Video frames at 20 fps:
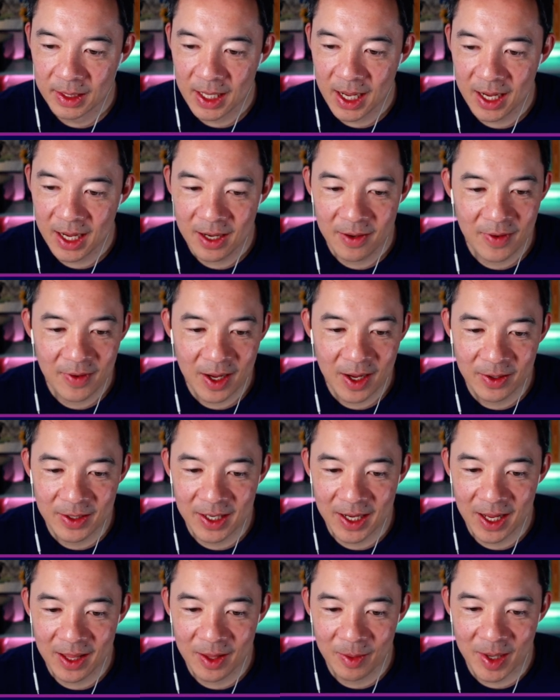I ain't even held
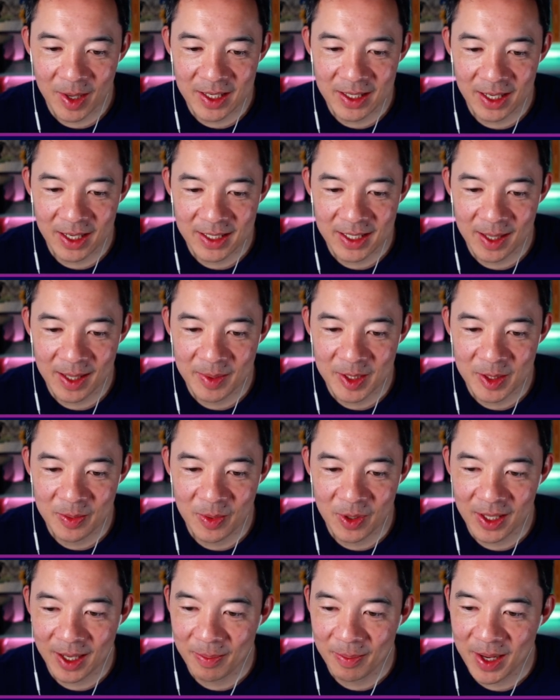together by duct tape. It's
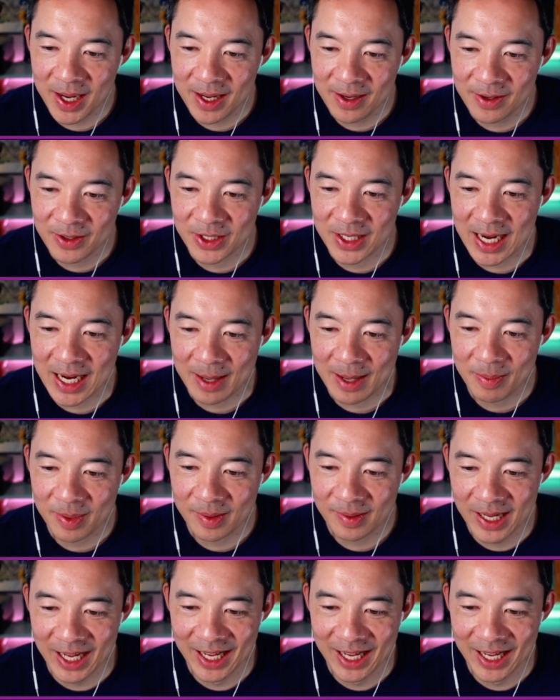more like painter's tape.